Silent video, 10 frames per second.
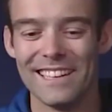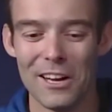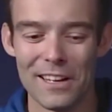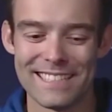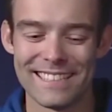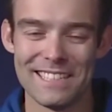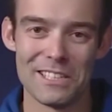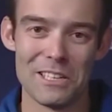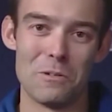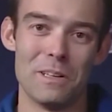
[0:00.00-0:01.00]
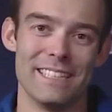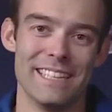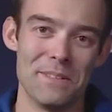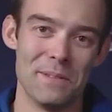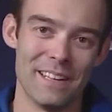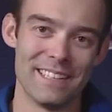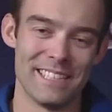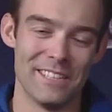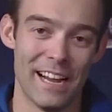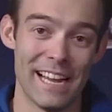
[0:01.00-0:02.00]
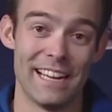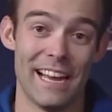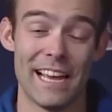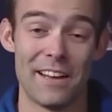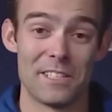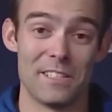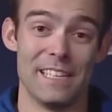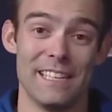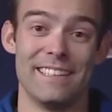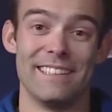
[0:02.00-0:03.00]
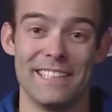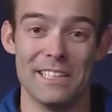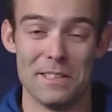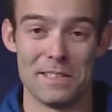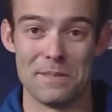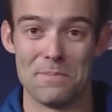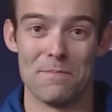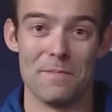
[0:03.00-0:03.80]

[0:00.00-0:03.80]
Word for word: No, that's that's a good question, and to be honest, you know, I I actually, you know, this is,